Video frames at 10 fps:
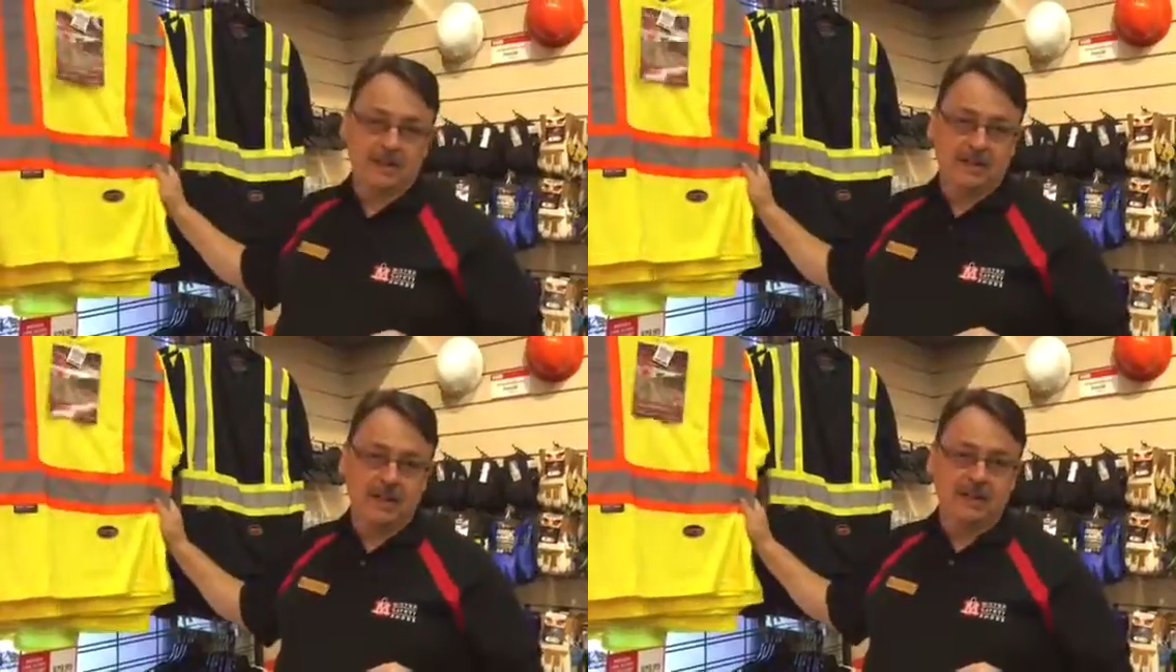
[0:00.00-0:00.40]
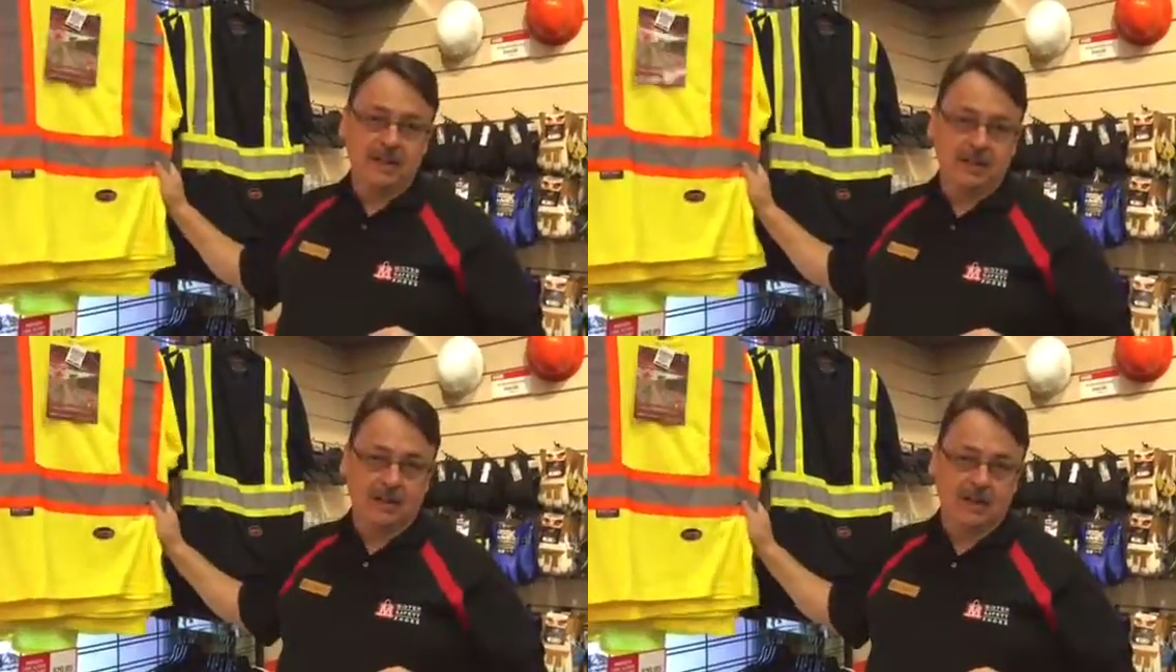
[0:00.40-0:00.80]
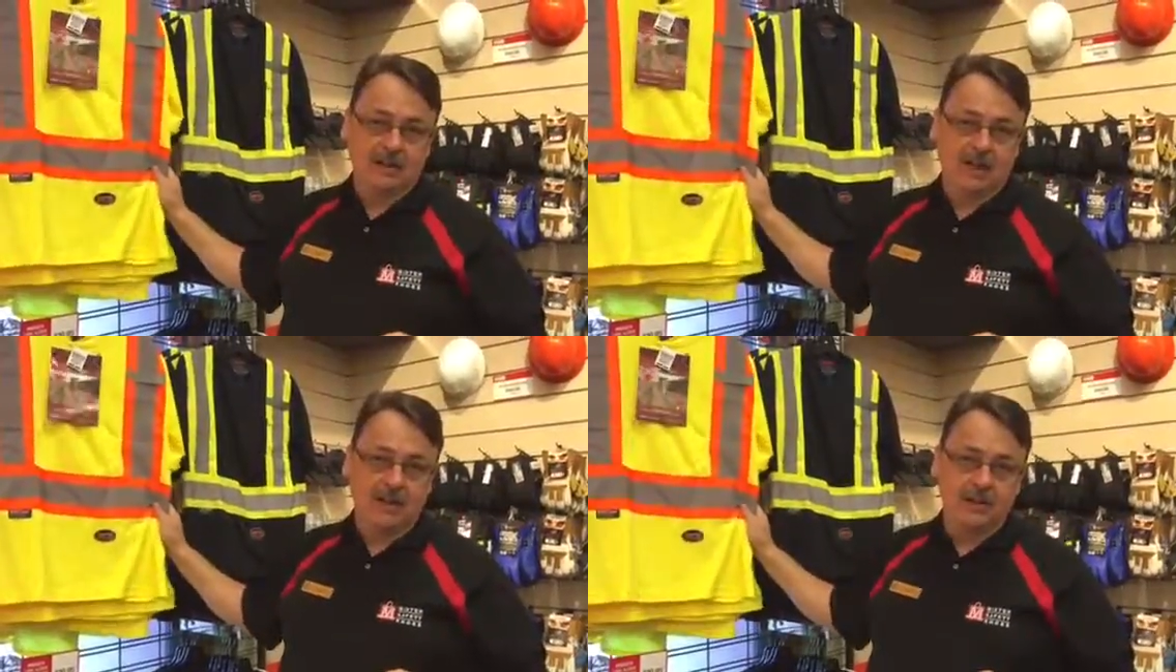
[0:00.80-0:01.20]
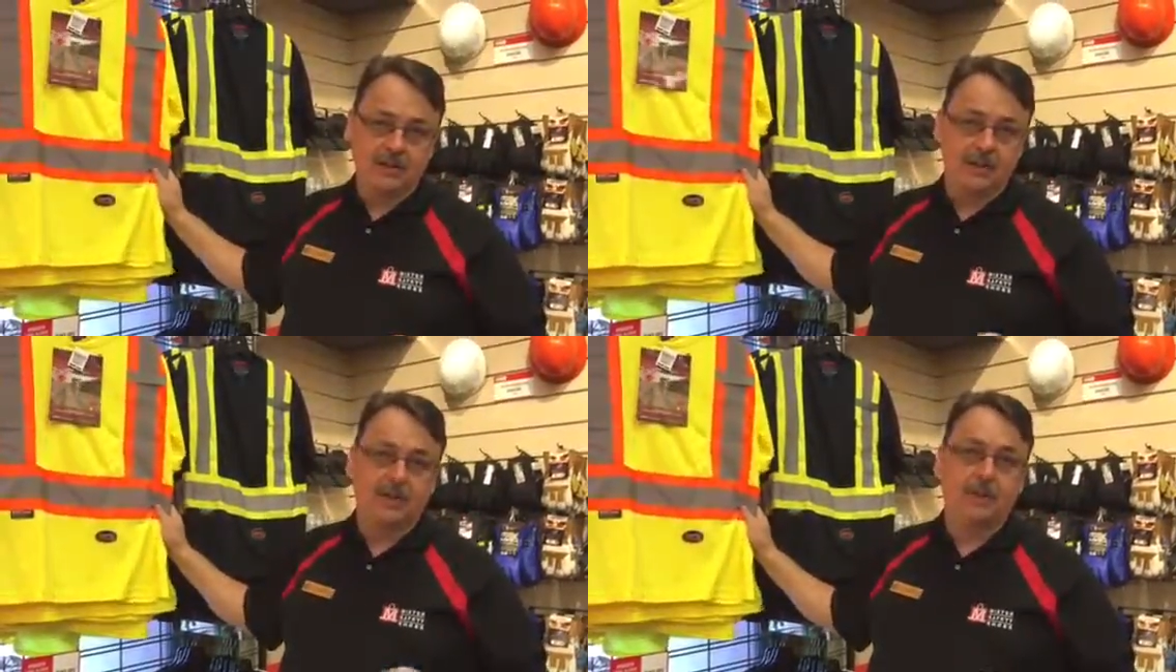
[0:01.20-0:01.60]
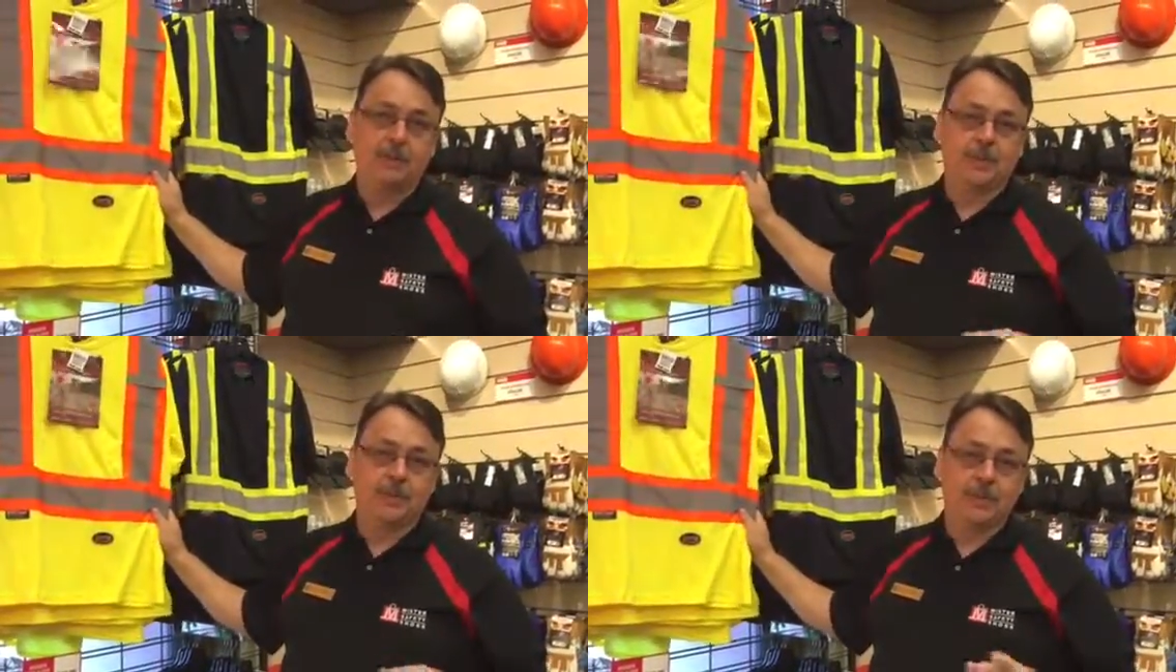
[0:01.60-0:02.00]
safety classifications
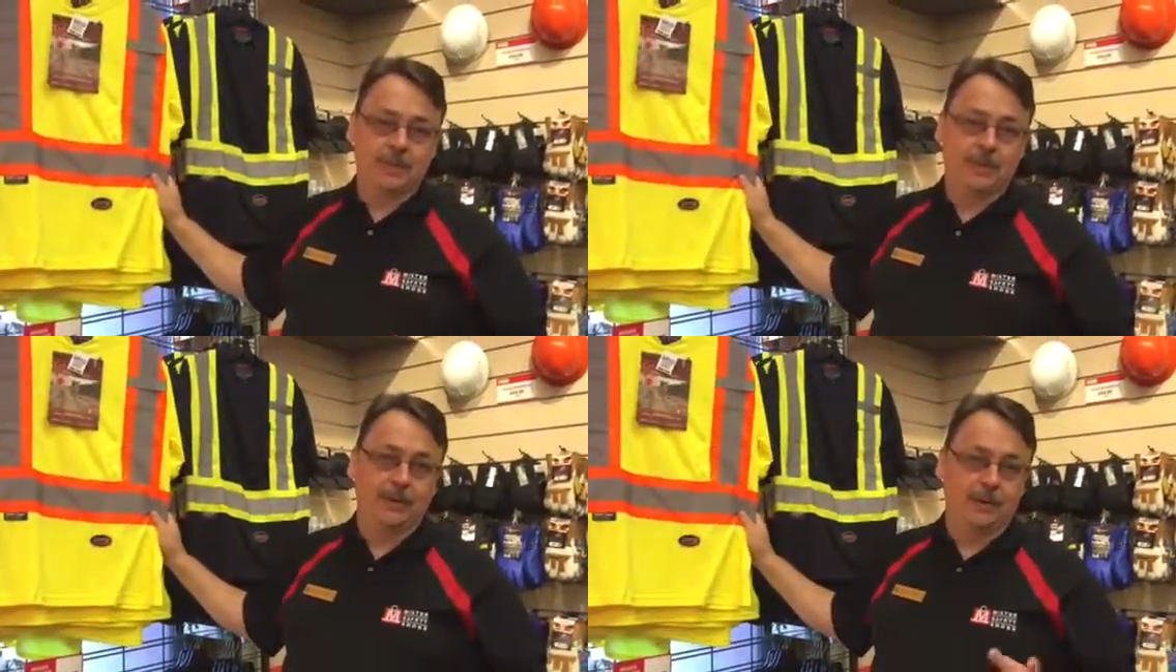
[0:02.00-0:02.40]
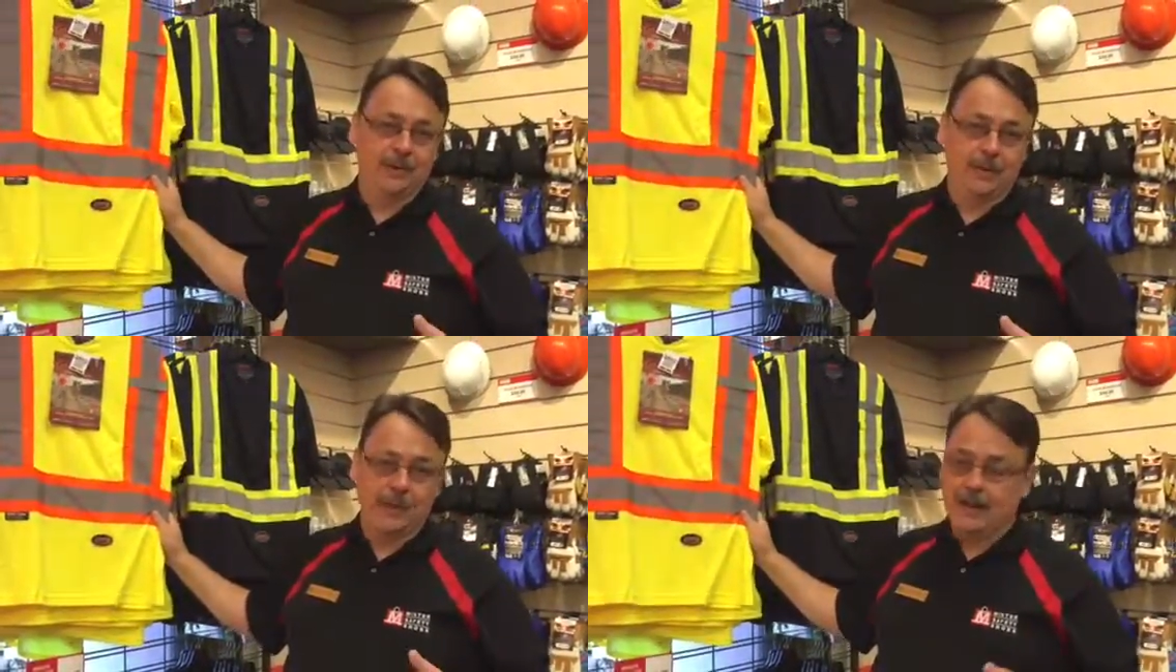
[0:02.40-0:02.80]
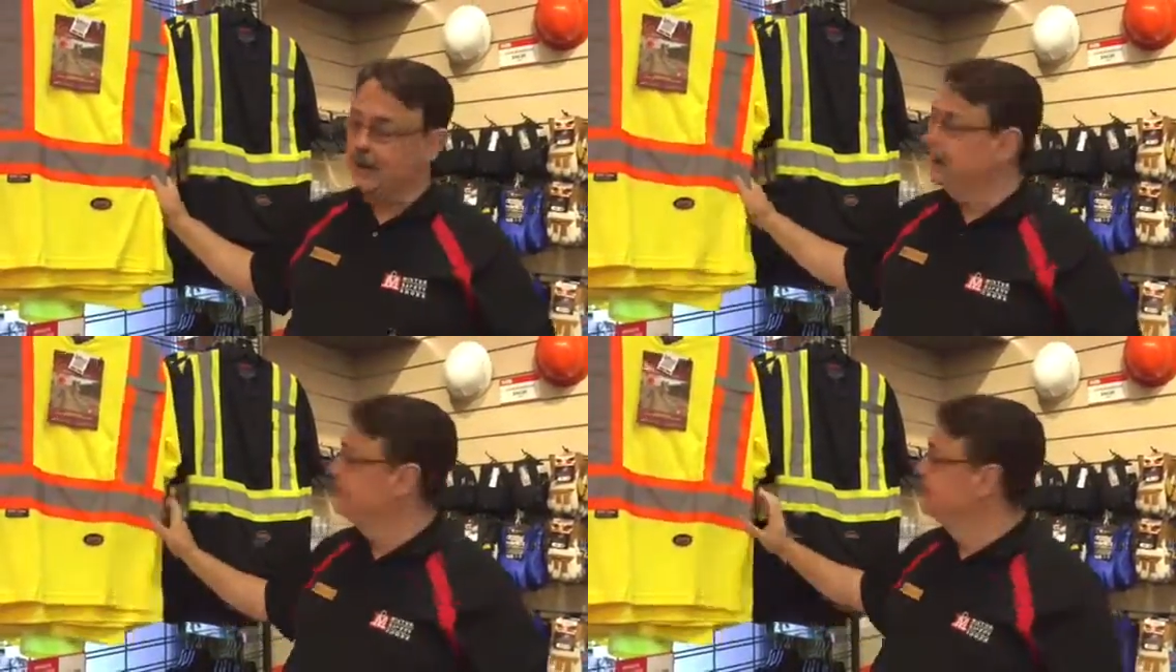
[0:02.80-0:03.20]
depending on the material in the back.